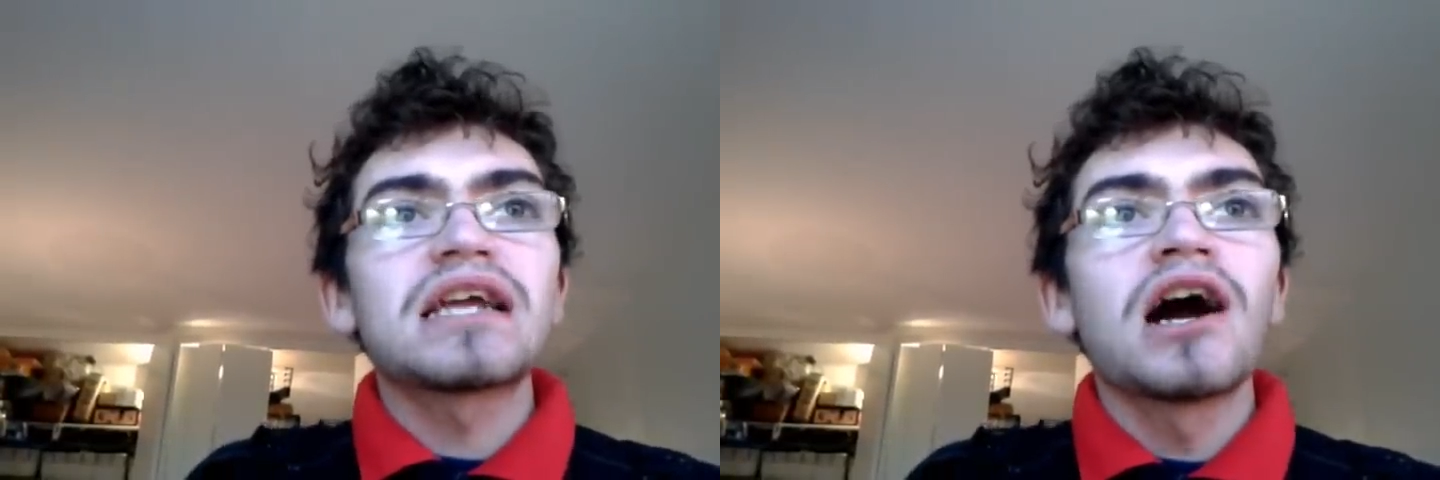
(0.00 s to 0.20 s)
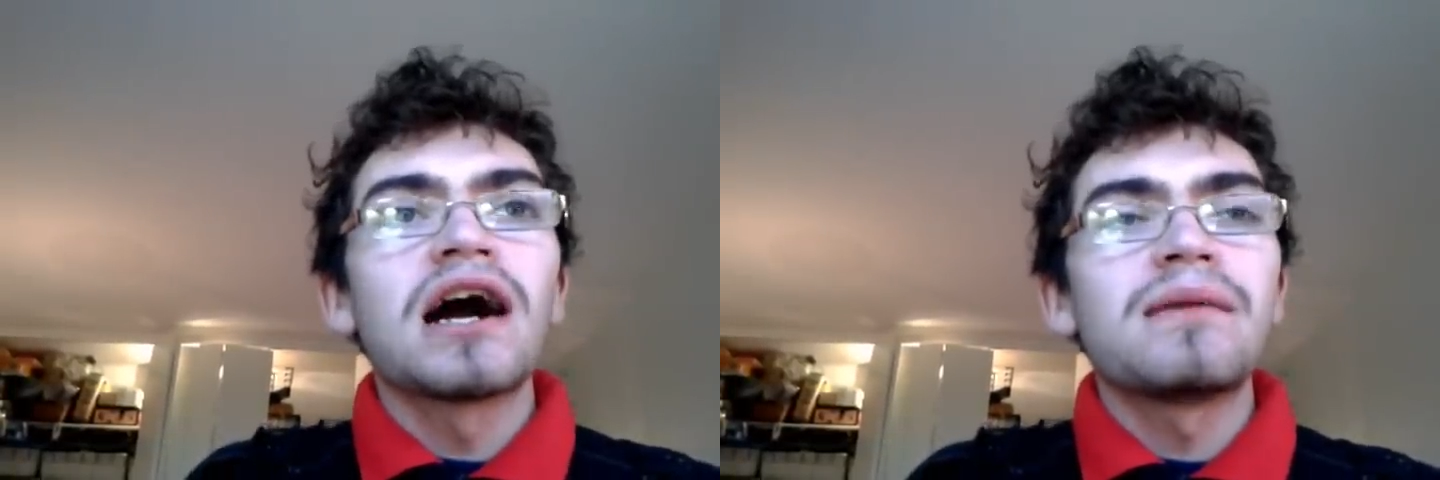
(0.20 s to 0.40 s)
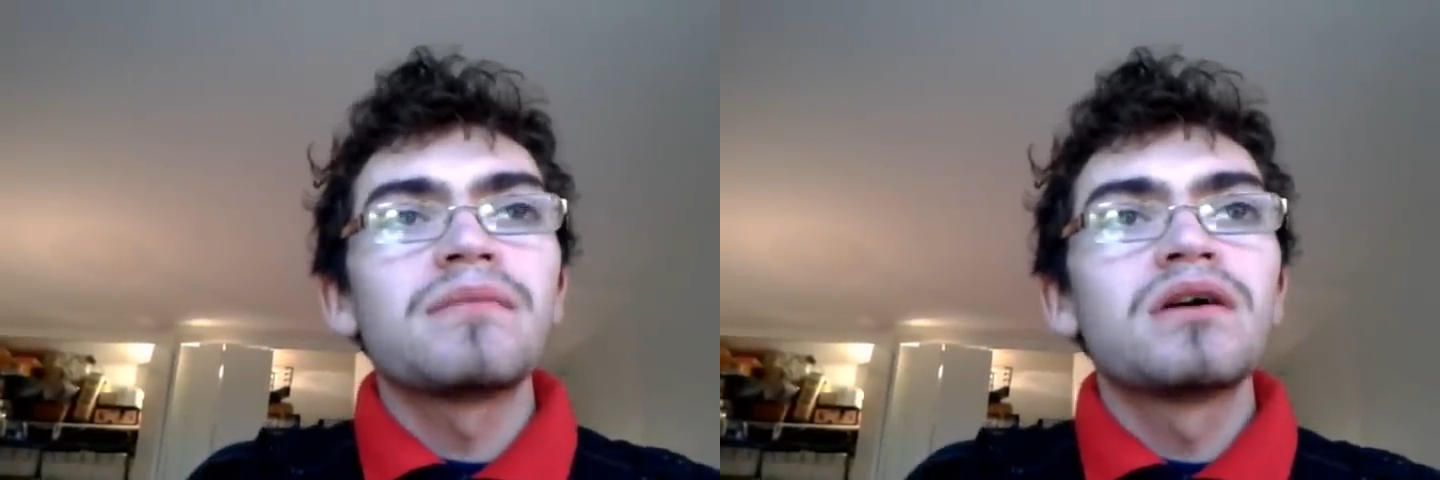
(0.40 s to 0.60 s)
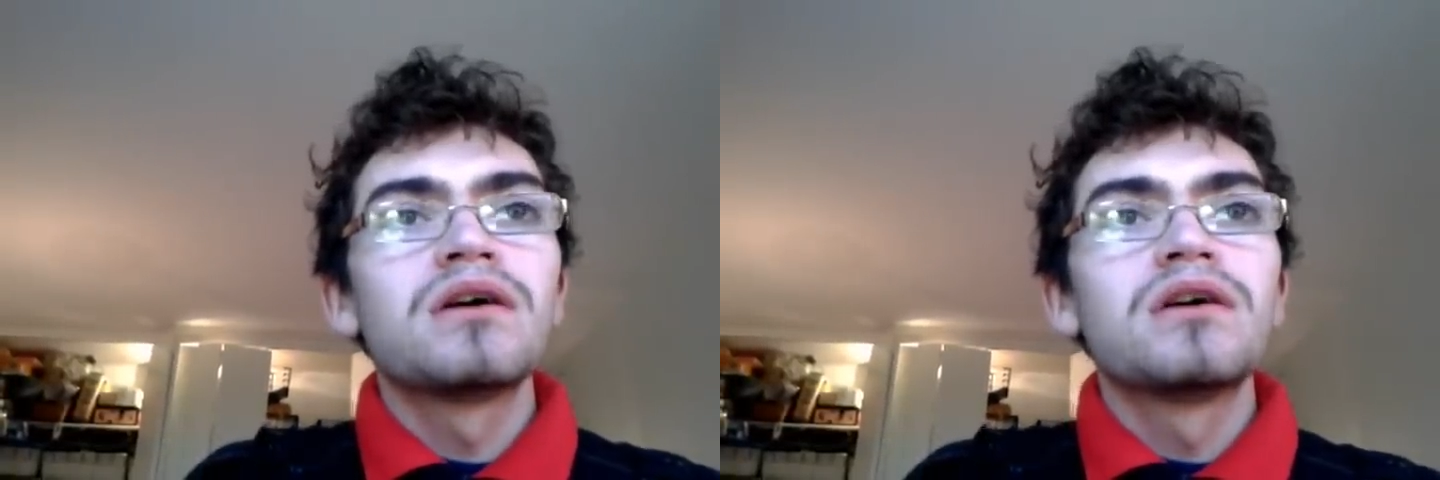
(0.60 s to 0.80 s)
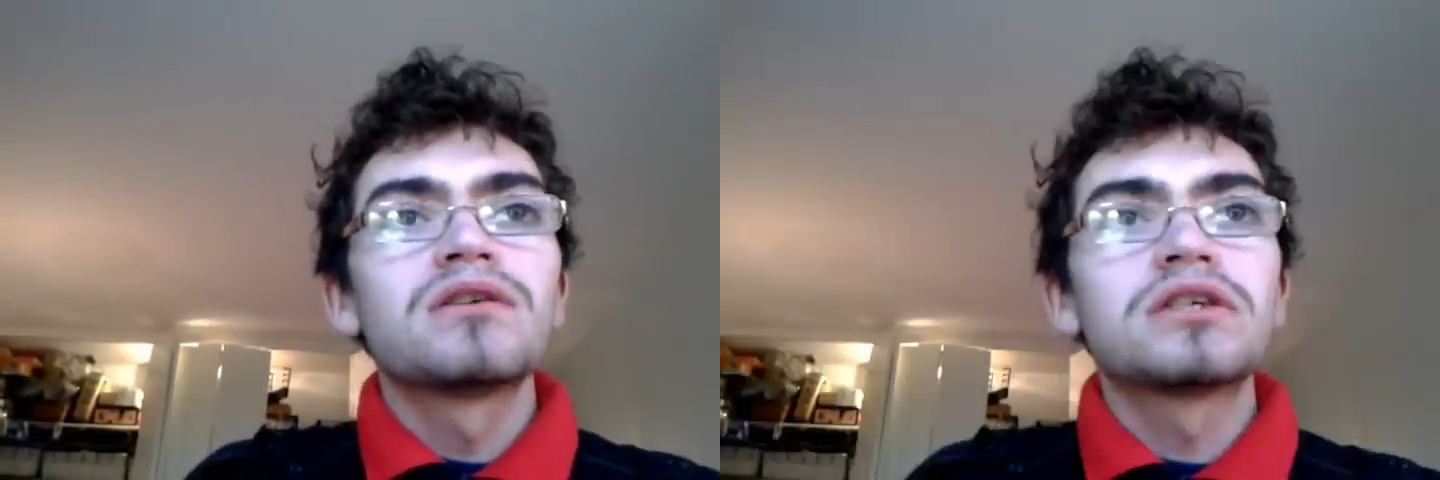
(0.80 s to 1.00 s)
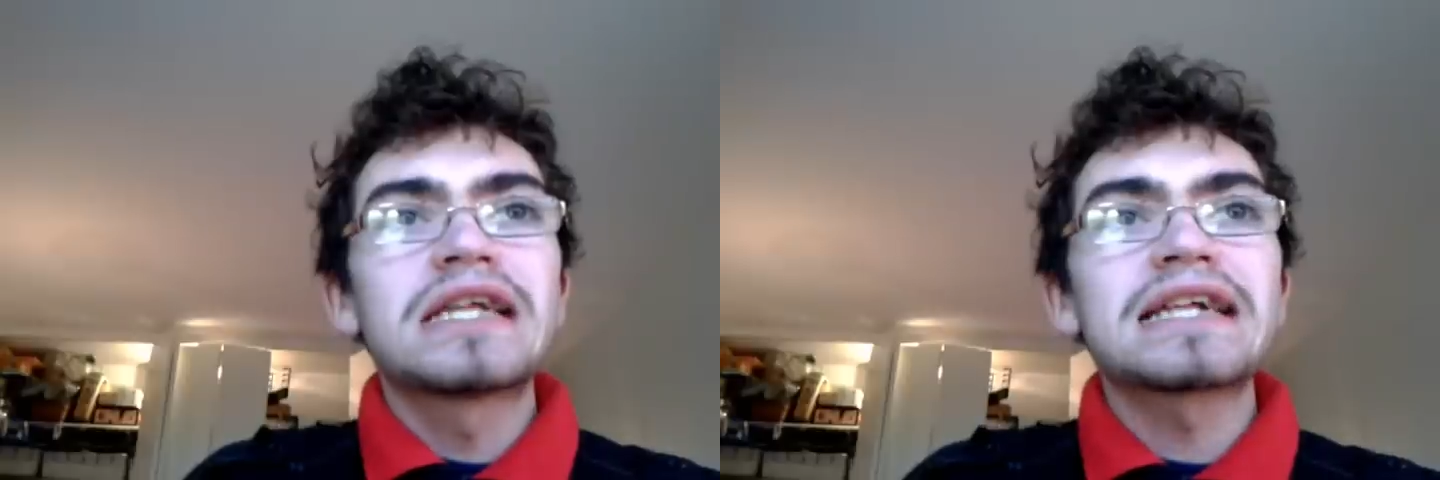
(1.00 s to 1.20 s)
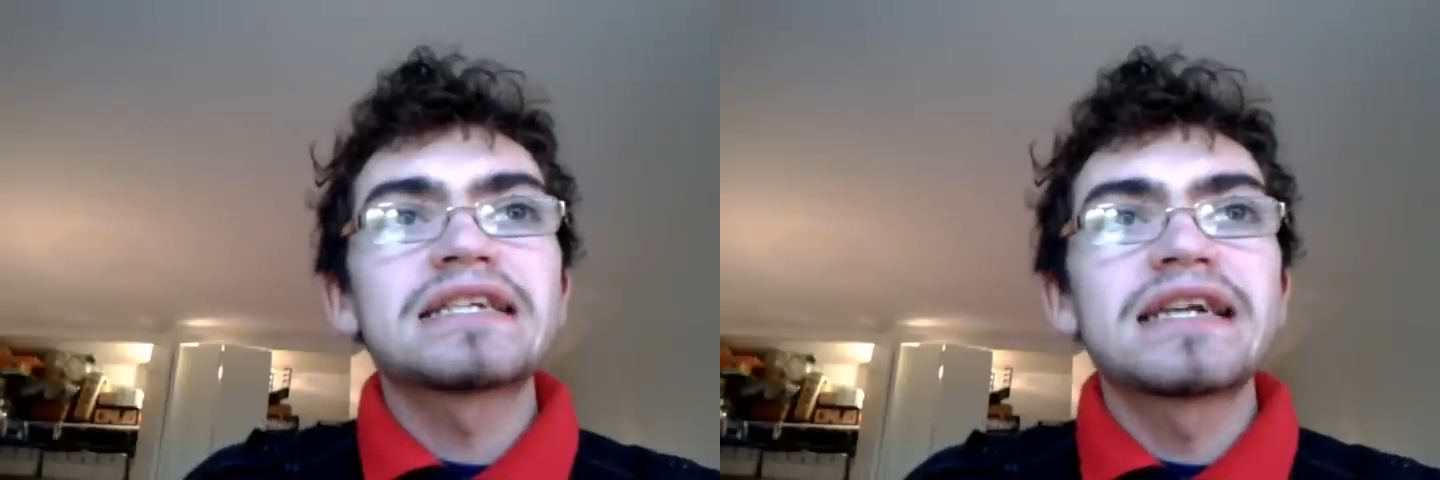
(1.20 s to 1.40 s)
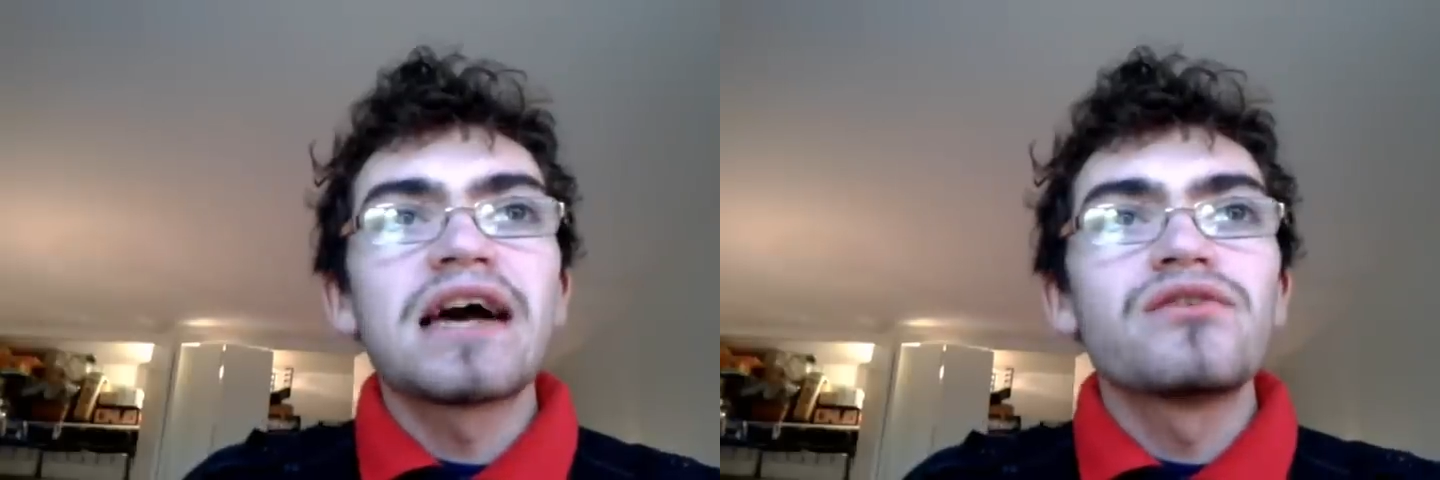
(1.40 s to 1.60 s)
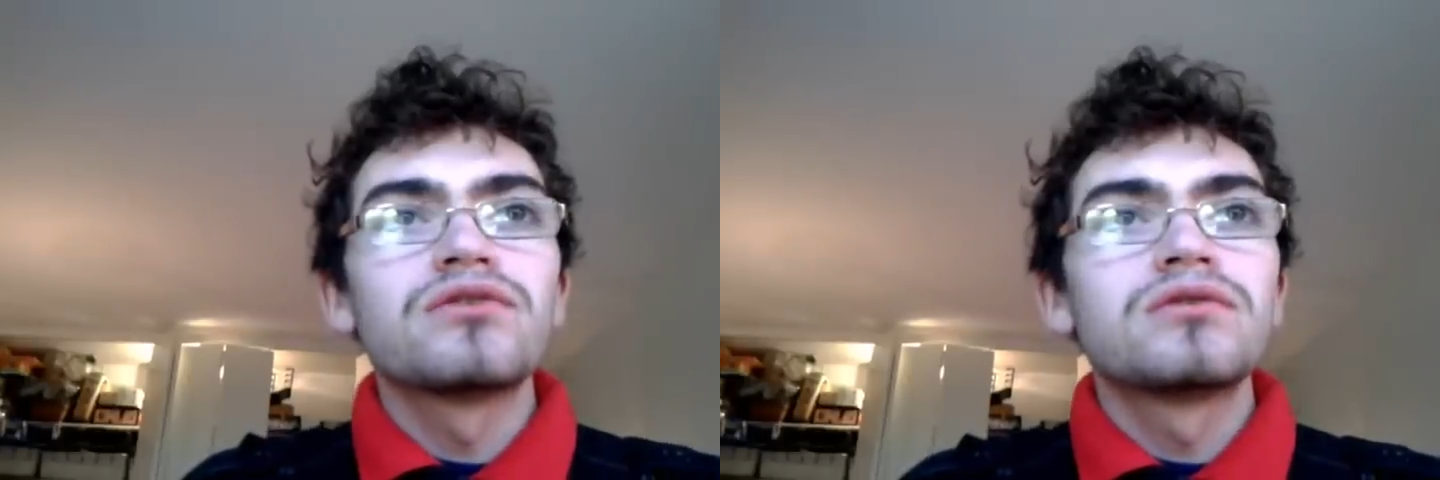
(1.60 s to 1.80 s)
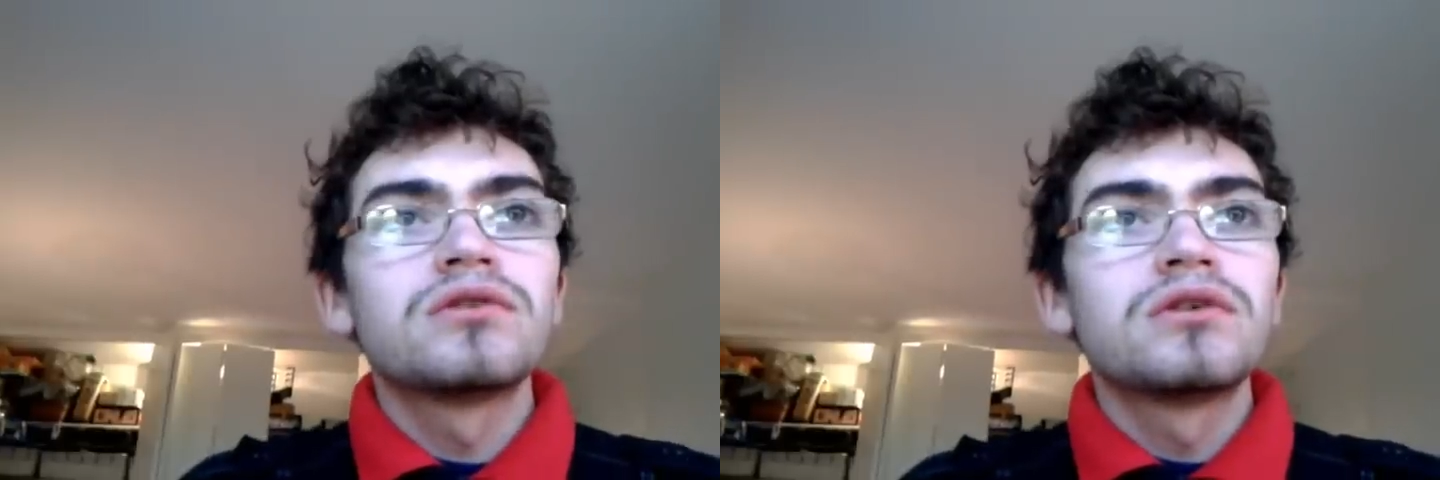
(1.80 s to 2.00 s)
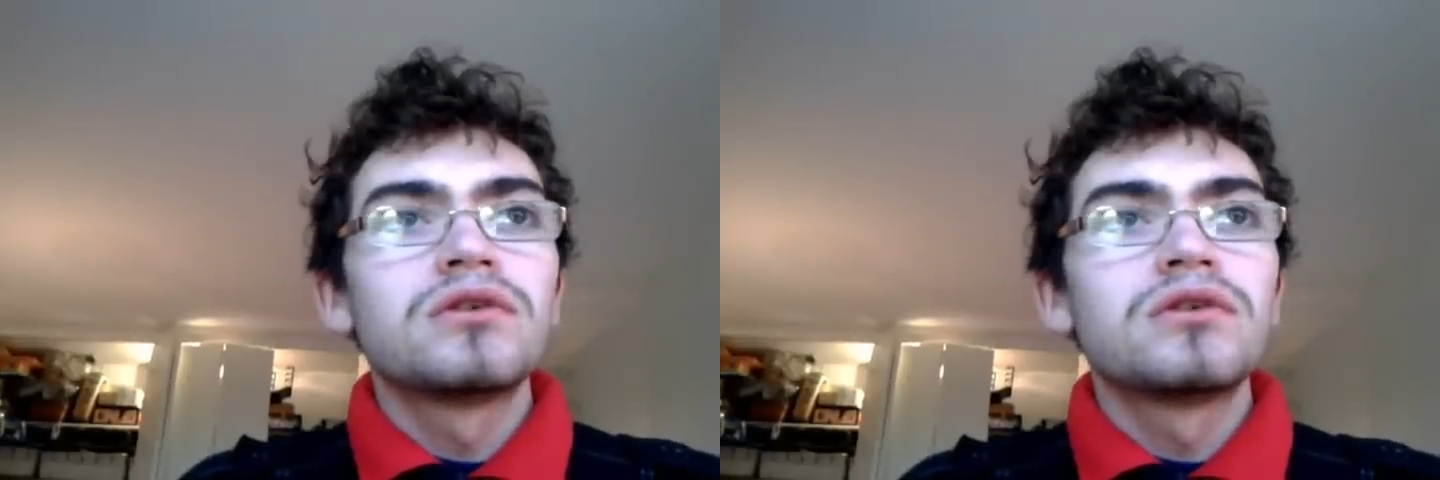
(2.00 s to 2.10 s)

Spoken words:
time to get together.